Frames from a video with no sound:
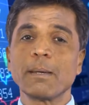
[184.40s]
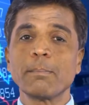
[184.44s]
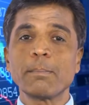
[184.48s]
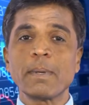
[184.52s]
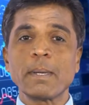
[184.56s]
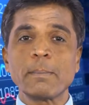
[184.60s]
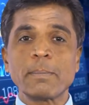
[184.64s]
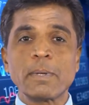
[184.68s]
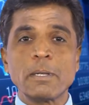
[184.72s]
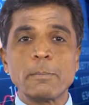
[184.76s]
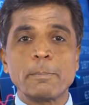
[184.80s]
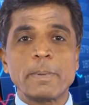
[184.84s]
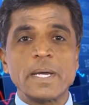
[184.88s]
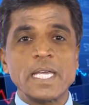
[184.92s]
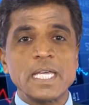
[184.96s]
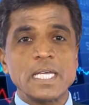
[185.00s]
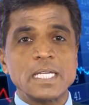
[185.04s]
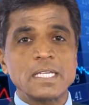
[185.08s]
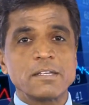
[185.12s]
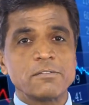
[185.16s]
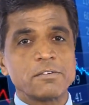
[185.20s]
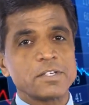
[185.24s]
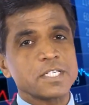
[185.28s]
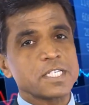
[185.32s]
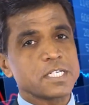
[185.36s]
people buying
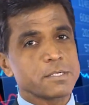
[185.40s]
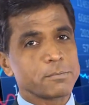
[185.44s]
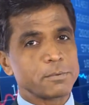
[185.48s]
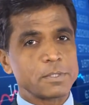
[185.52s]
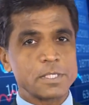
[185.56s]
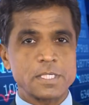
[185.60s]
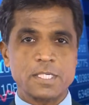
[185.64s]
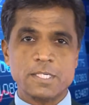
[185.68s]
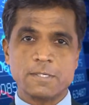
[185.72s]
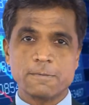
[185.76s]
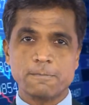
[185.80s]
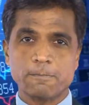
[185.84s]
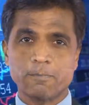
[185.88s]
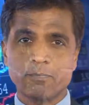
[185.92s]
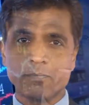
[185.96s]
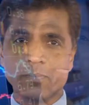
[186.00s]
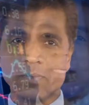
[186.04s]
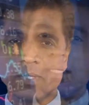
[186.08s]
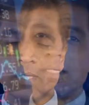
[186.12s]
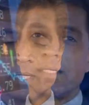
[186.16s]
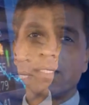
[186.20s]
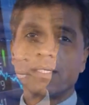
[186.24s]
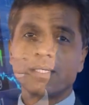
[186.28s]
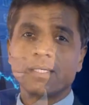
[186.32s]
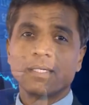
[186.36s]
the vegetables.
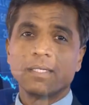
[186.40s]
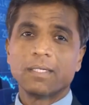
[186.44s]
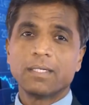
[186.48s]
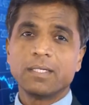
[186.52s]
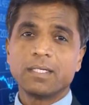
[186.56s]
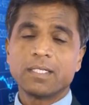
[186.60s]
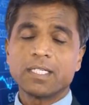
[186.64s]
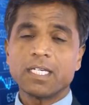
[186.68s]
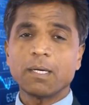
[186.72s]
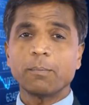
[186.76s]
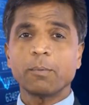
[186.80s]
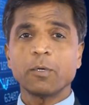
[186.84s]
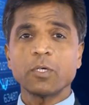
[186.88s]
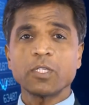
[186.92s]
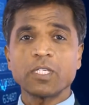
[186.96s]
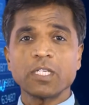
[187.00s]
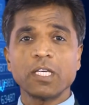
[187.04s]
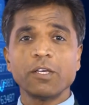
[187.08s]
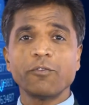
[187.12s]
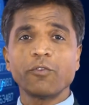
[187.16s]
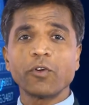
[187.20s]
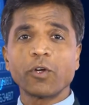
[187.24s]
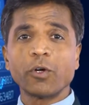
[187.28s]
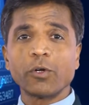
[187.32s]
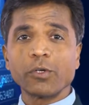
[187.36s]
Suppose
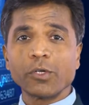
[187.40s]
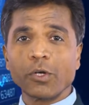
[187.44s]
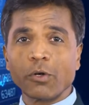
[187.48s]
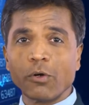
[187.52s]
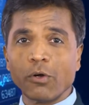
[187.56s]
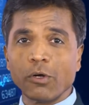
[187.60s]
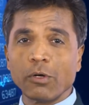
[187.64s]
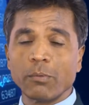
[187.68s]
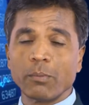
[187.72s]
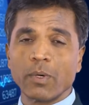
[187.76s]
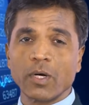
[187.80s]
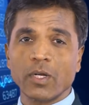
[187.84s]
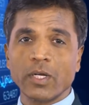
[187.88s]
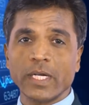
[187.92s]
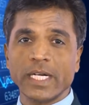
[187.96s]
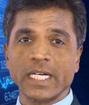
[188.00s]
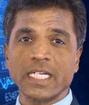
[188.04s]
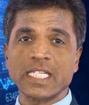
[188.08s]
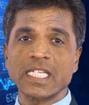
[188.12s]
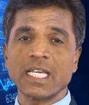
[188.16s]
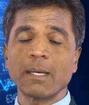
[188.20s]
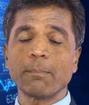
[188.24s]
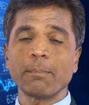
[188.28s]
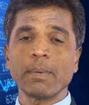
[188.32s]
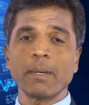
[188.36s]
if you go to gold market,
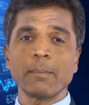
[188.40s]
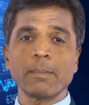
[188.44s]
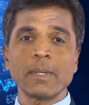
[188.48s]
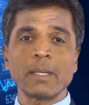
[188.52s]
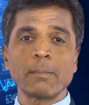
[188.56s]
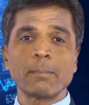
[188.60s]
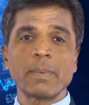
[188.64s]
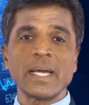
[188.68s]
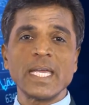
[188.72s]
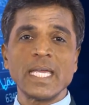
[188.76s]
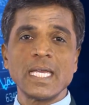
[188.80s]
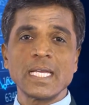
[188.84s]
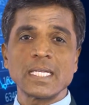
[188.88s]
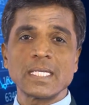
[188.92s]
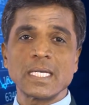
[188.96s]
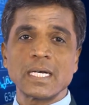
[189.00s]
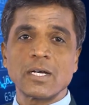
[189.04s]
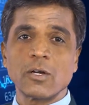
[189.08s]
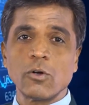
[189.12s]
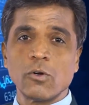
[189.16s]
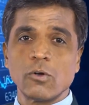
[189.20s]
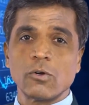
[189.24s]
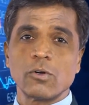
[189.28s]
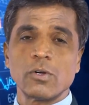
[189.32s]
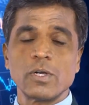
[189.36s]
some people buying the
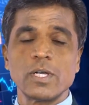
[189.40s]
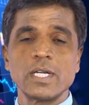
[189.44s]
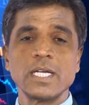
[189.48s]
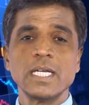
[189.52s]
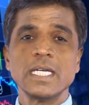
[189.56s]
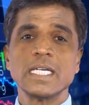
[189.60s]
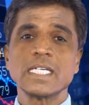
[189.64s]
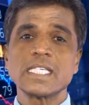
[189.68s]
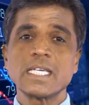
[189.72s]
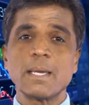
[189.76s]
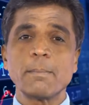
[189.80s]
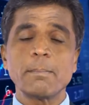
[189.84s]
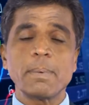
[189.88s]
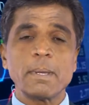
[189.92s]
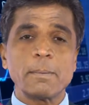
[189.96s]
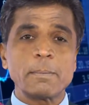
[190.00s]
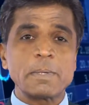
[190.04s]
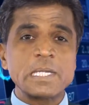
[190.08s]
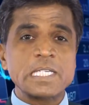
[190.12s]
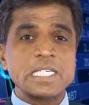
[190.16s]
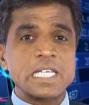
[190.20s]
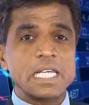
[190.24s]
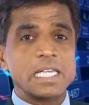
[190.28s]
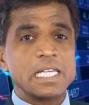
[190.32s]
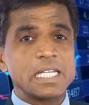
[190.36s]
gold, some people
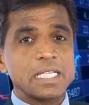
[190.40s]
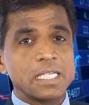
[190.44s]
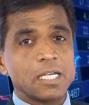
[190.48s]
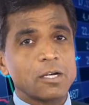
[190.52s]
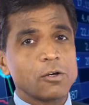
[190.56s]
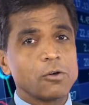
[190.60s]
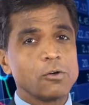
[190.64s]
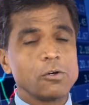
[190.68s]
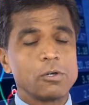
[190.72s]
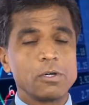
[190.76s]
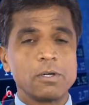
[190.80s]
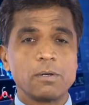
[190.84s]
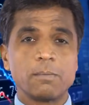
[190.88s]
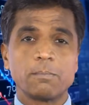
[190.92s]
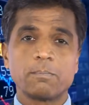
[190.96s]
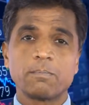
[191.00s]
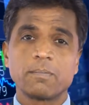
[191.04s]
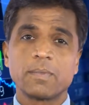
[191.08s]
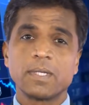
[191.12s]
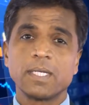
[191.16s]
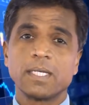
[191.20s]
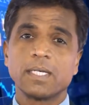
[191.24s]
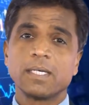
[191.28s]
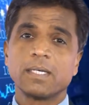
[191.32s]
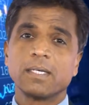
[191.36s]
selling the gold.
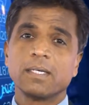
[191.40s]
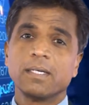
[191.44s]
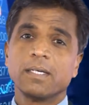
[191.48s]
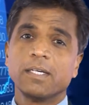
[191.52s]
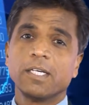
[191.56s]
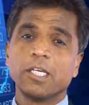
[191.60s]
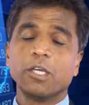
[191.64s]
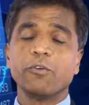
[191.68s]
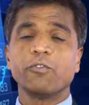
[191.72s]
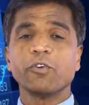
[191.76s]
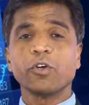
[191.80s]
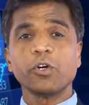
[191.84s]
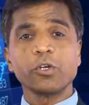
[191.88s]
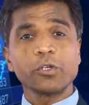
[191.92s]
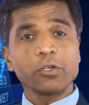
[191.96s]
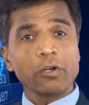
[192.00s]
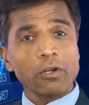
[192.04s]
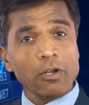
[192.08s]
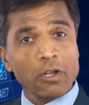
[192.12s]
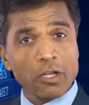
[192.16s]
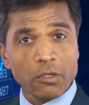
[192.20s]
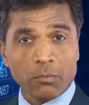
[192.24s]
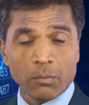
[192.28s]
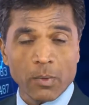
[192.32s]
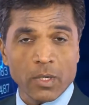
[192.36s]
If you go to
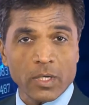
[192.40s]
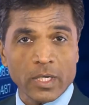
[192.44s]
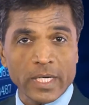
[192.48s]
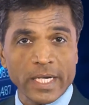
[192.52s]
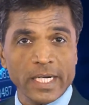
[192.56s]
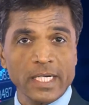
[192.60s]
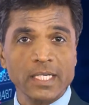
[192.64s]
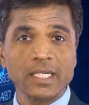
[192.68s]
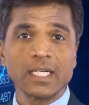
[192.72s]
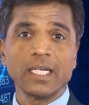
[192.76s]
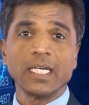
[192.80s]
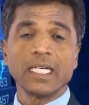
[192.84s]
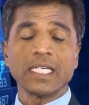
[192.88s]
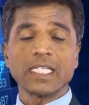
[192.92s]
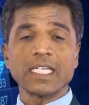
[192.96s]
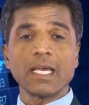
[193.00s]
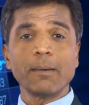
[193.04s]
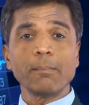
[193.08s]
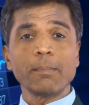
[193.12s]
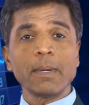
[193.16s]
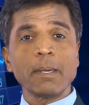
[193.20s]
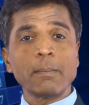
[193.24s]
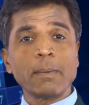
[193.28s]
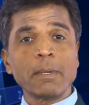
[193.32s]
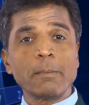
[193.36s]
cloth market, some
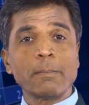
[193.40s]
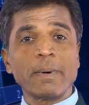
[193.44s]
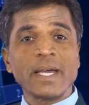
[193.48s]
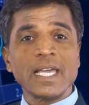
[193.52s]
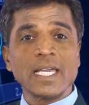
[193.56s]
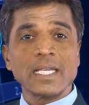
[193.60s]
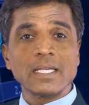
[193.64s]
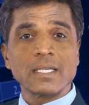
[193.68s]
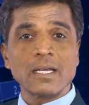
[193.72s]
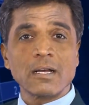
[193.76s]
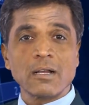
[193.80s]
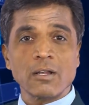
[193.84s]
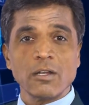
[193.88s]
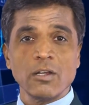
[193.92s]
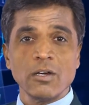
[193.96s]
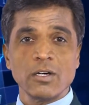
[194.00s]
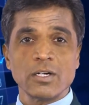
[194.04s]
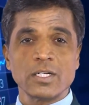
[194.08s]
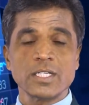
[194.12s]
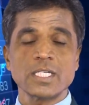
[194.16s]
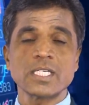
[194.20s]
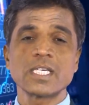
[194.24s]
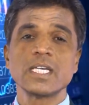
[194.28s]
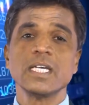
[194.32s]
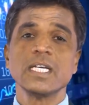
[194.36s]
people buying the
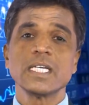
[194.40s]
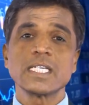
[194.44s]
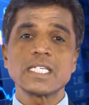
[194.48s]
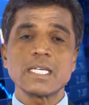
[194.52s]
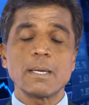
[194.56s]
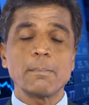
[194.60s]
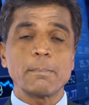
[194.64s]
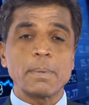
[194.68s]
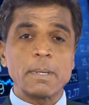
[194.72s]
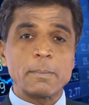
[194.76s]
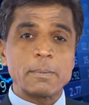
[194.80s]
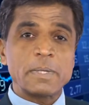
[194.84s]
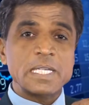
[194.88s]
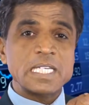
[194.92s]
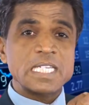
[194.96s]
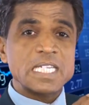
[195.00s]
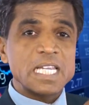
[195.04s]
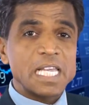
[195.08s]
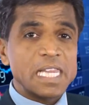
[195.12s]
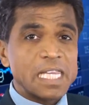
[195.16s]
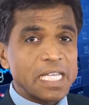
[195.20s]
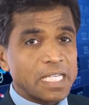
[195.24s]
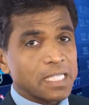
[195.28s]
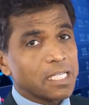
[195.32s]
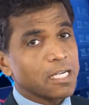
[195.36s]
cloths, some people
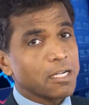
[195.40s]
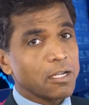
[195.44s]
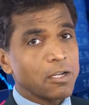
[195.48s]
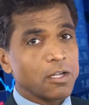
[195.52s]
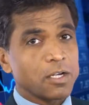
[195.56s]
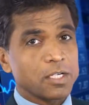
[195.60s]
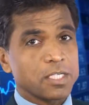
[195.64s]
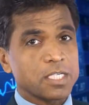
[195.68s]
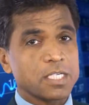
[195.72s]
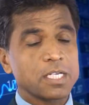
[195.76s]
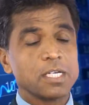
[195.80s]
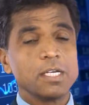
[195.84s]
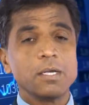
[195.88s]
selling the cloths.